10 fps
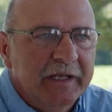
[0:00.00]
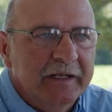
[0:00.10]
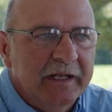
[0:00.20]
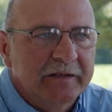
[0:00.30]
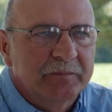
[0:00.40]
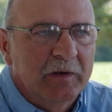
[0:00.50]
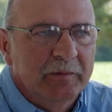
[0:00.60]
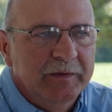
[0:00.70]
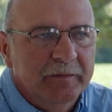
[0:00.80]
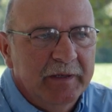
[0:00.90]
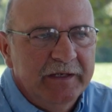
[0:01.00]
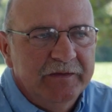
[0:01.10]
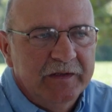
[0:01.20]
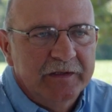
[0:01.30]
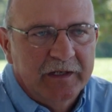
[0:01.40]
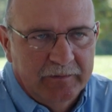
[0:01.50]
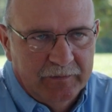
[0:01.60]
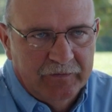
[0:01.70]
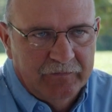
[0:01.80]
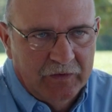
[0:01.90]
And that's probably the base income
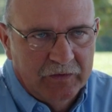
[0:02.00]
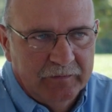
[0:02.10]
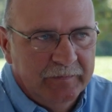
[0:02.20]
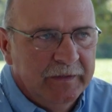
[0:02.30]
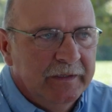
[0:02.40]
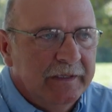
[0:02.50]
of the farm.